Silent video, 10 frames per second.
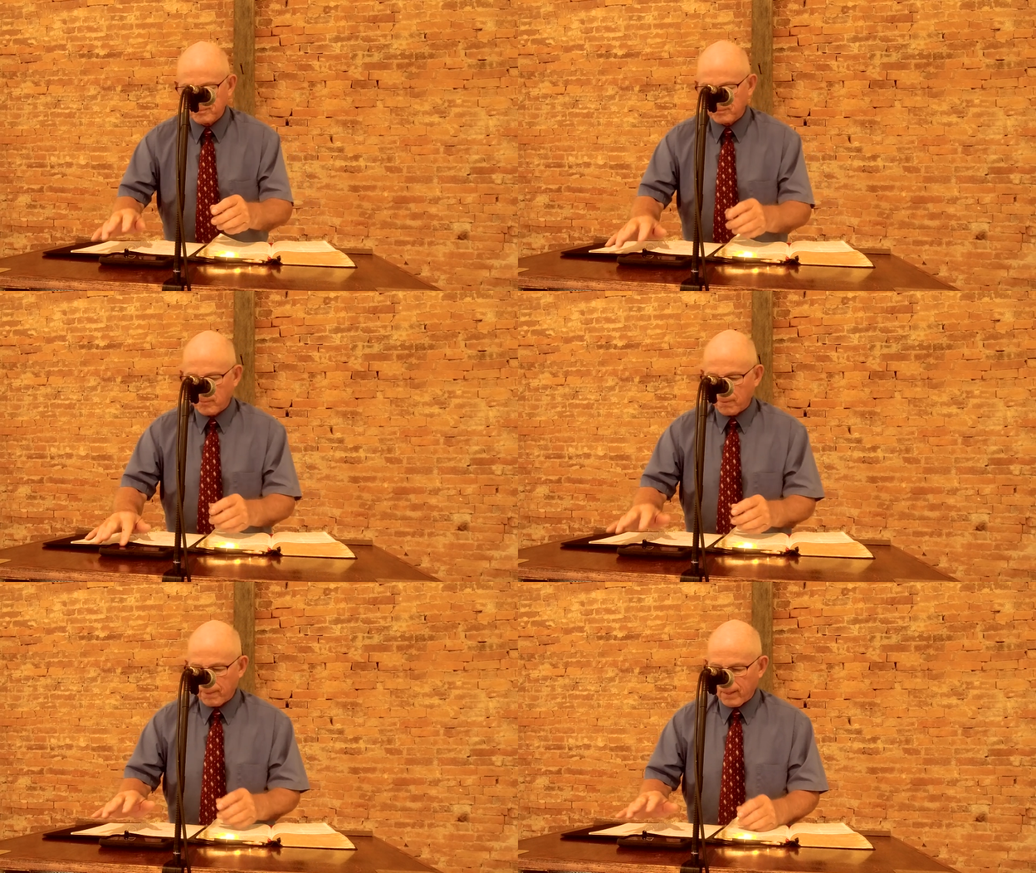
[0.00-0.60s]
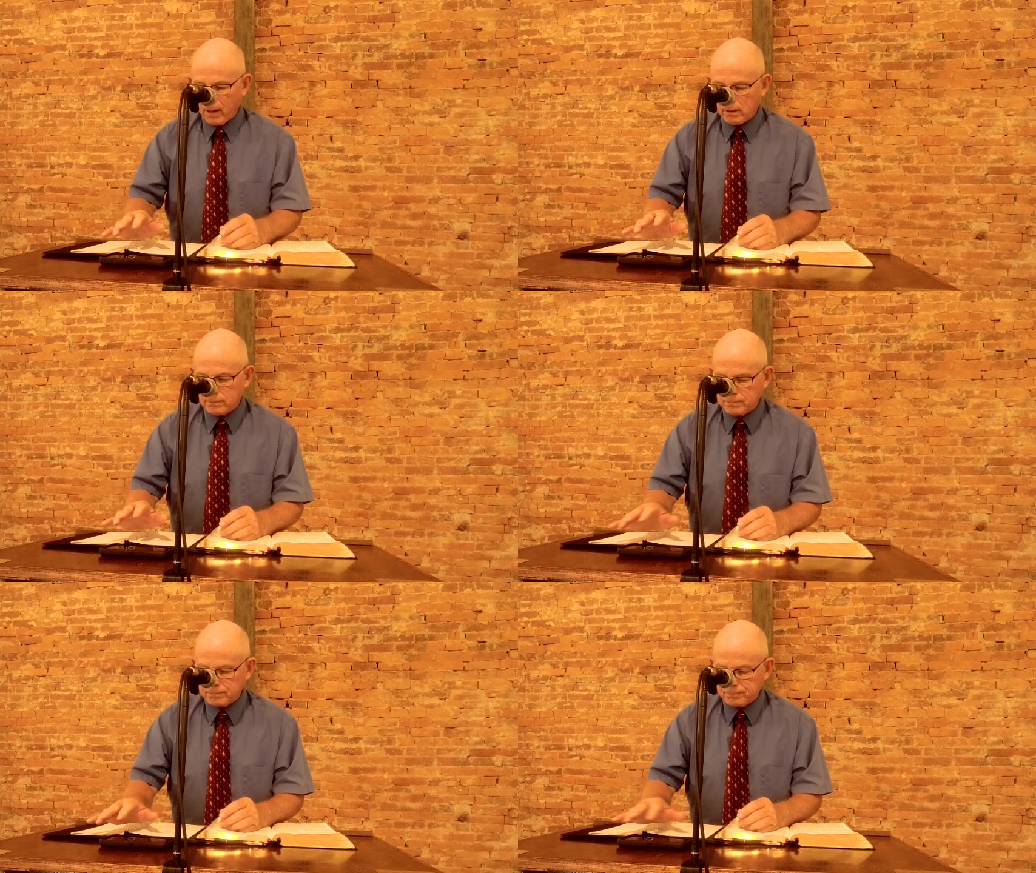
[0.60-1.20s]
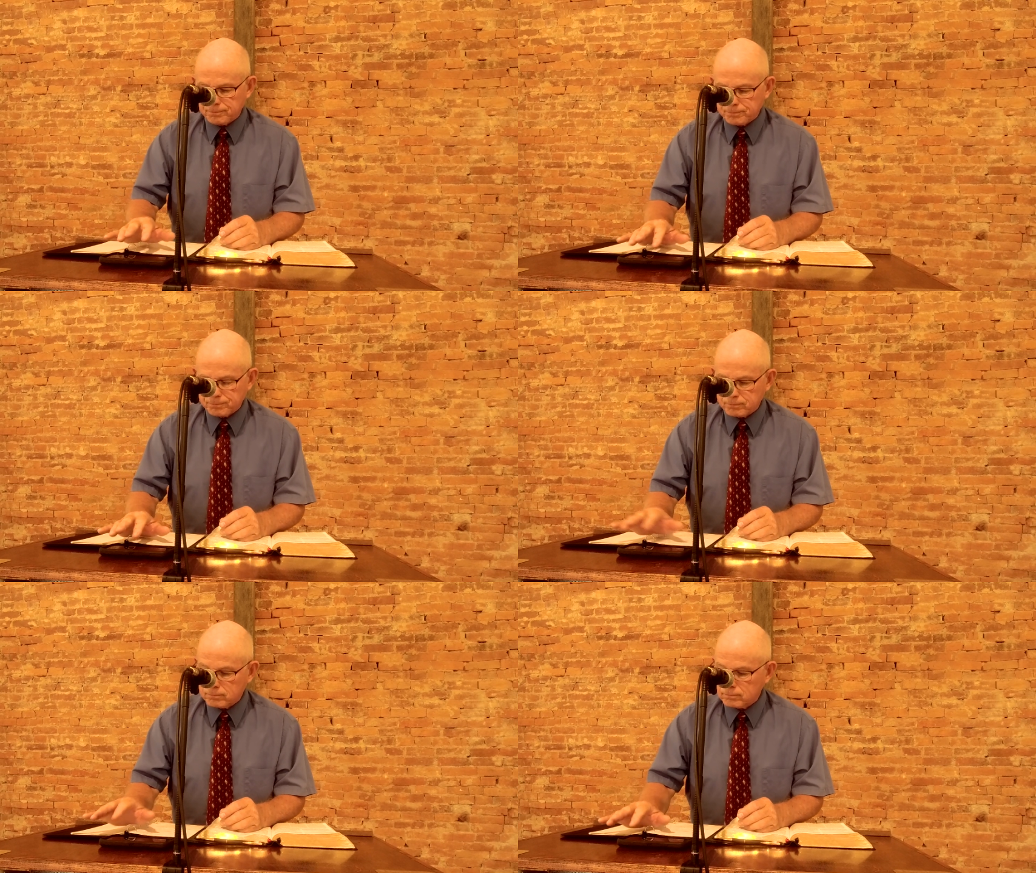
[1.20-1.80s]

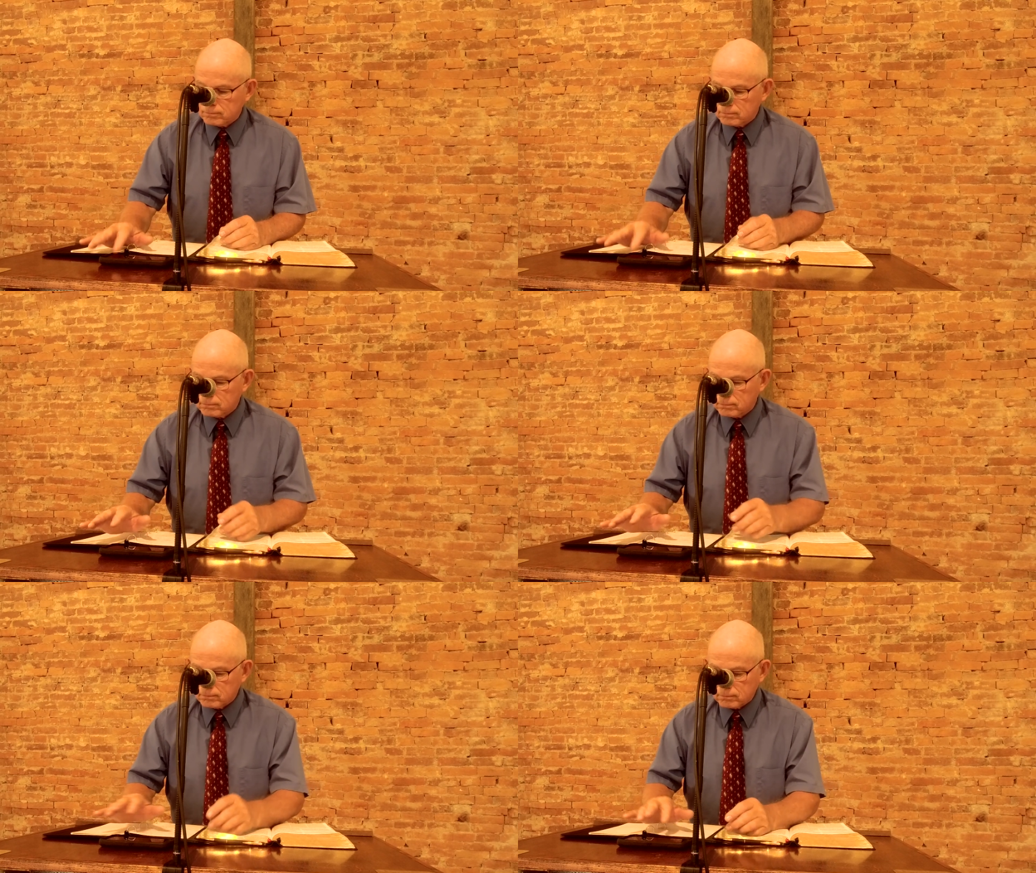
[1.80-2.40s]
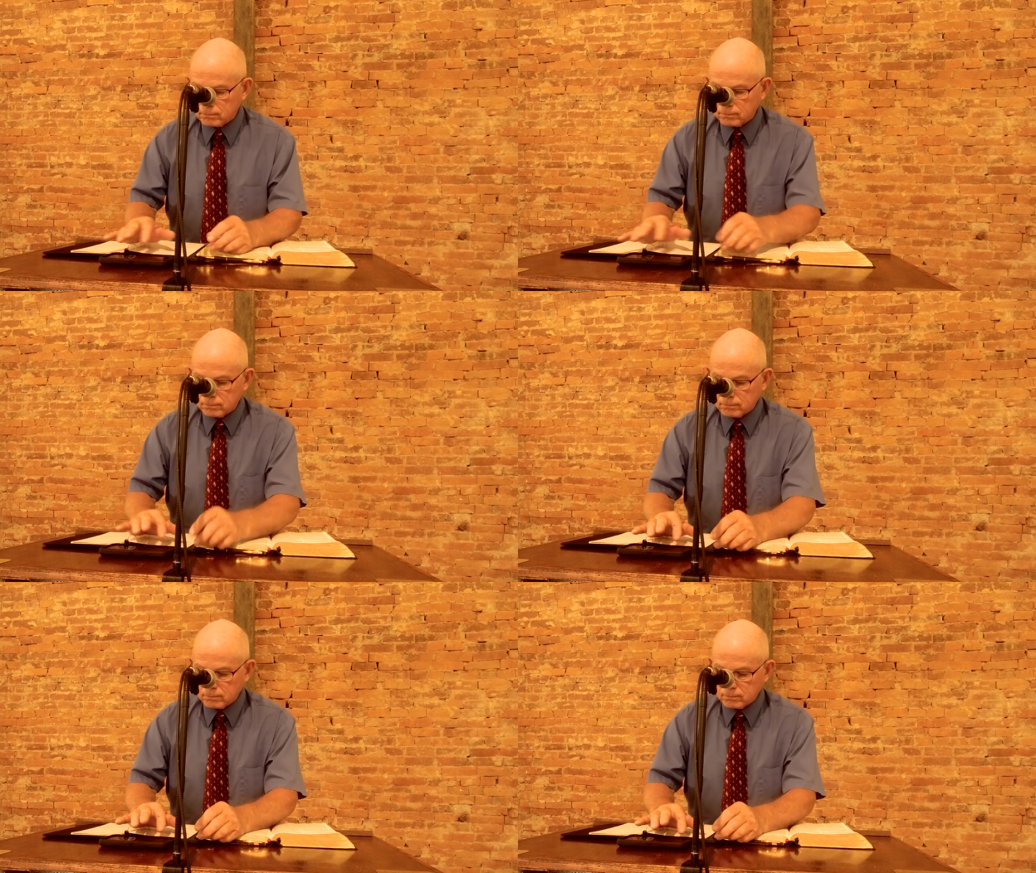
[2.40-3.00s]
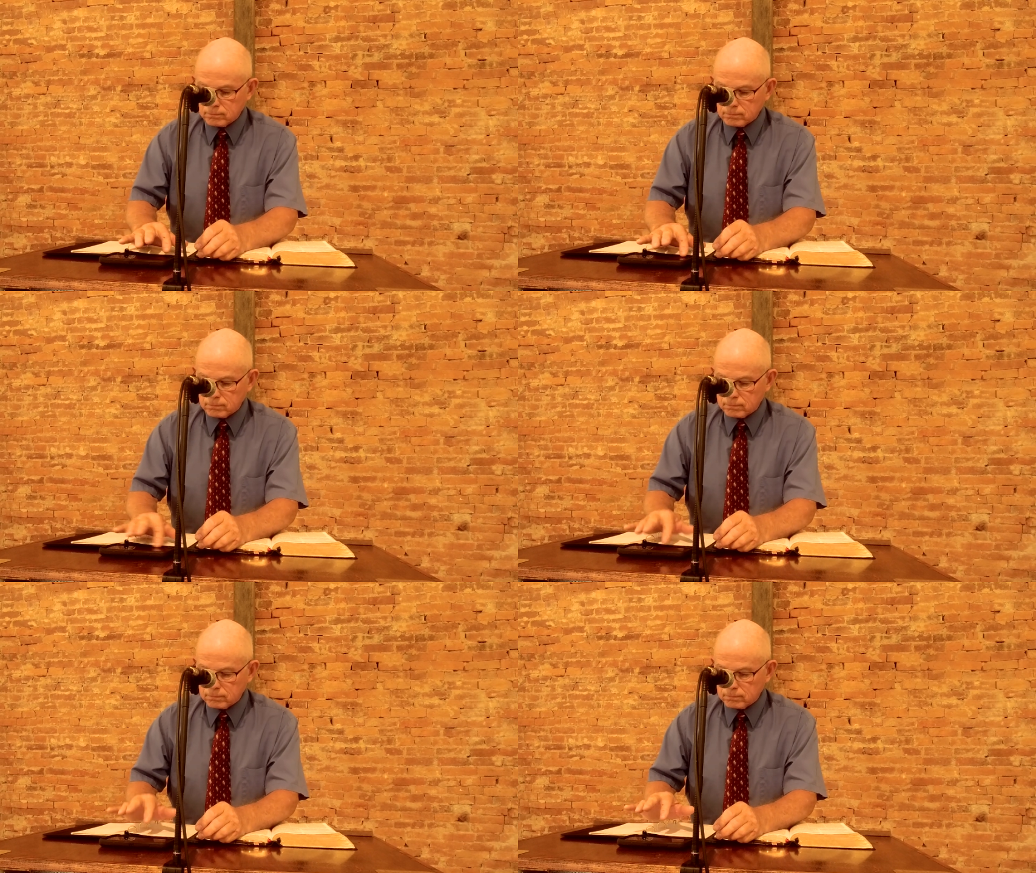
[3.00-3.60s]

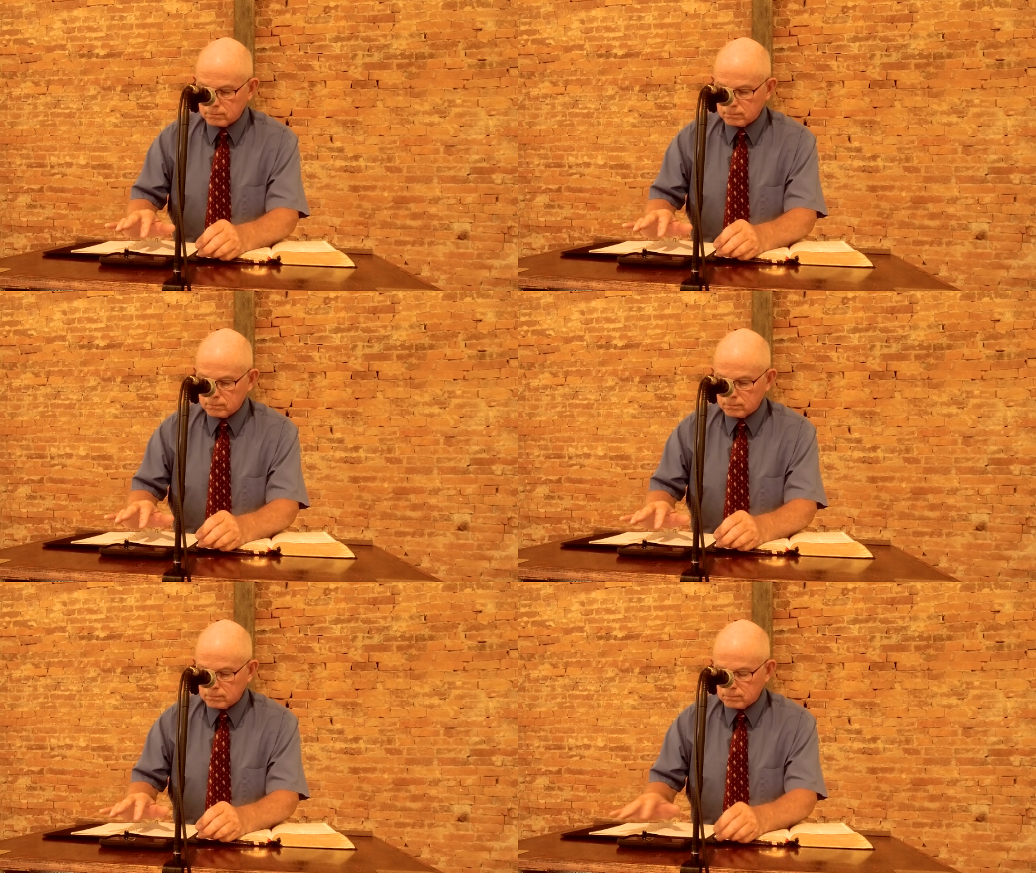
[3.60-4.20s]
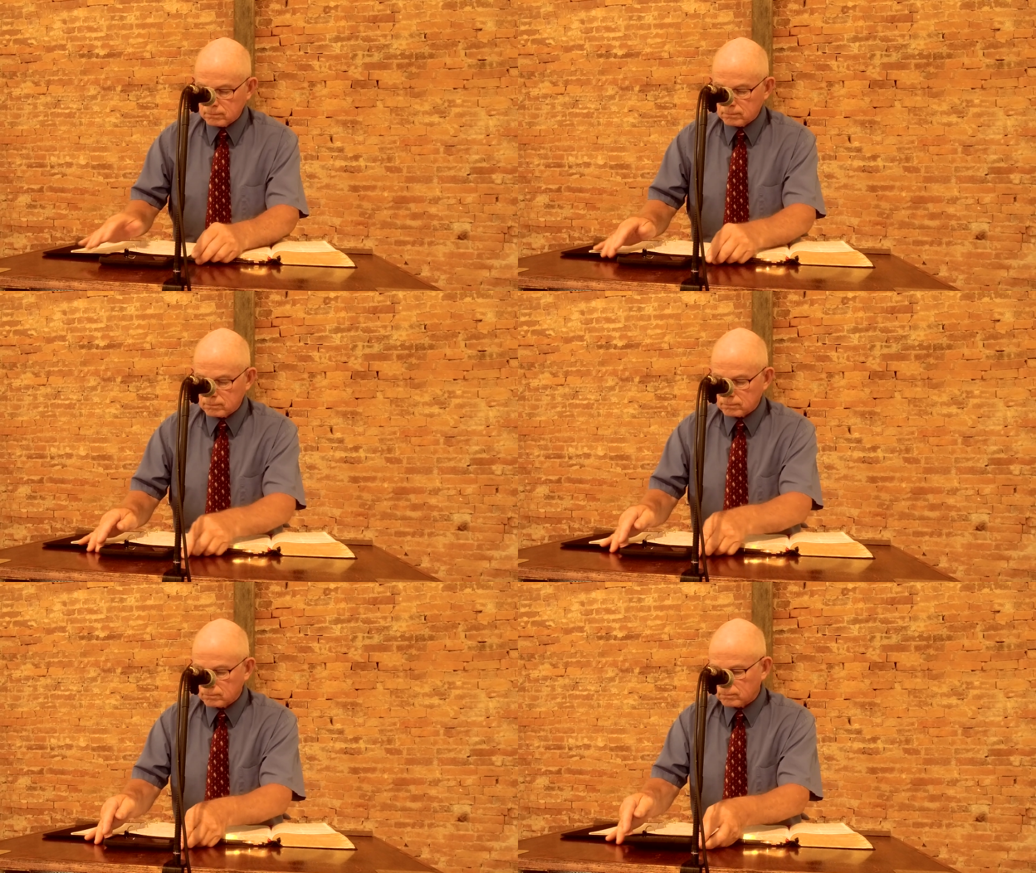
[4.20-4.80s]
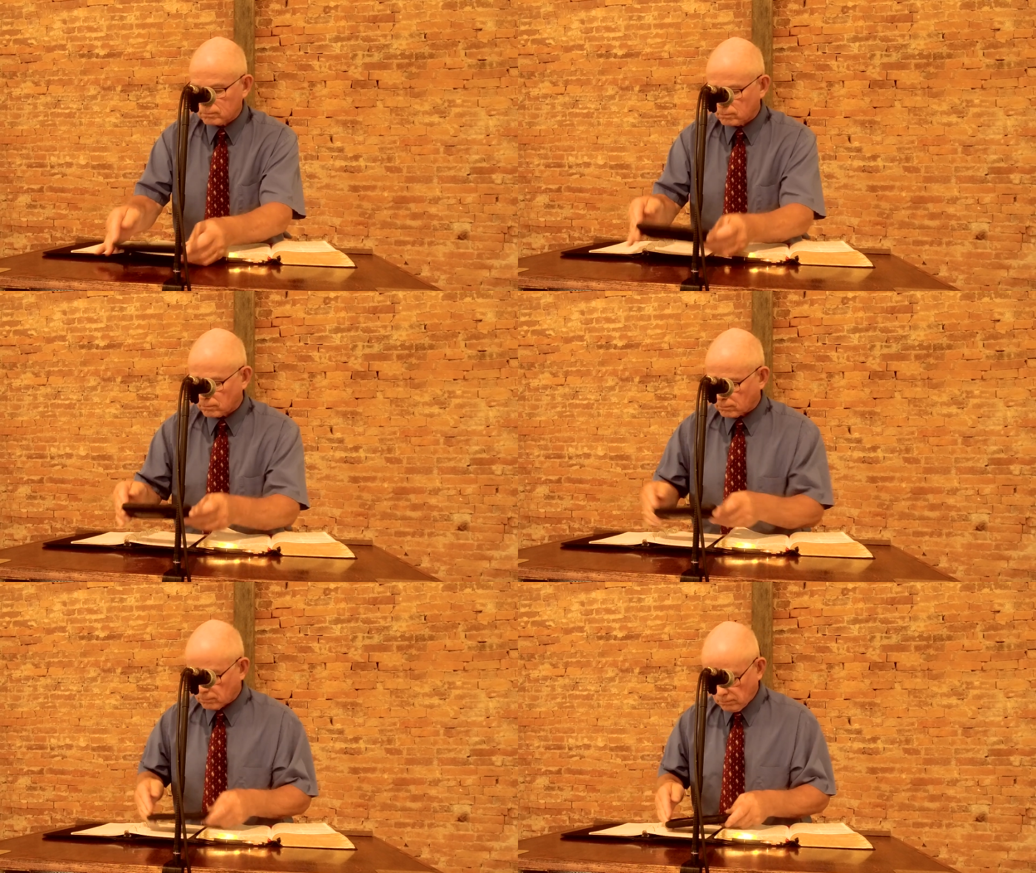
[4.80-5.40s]

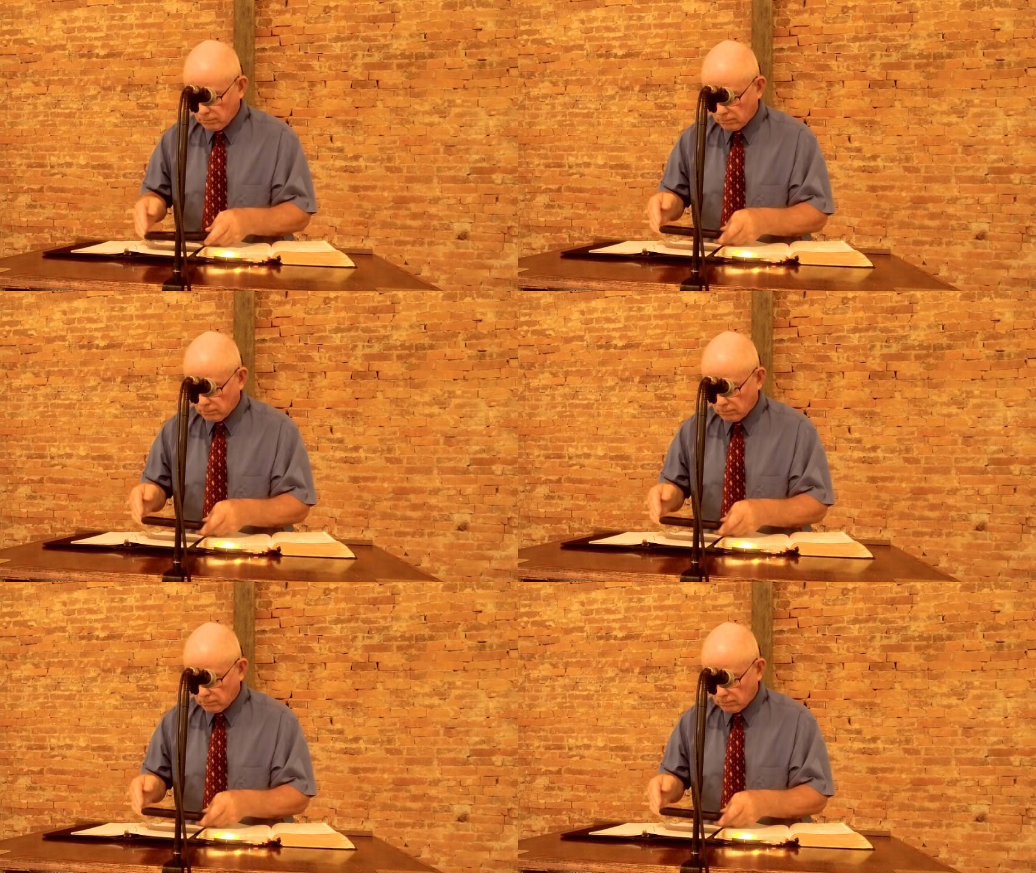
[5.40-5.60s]
(silence)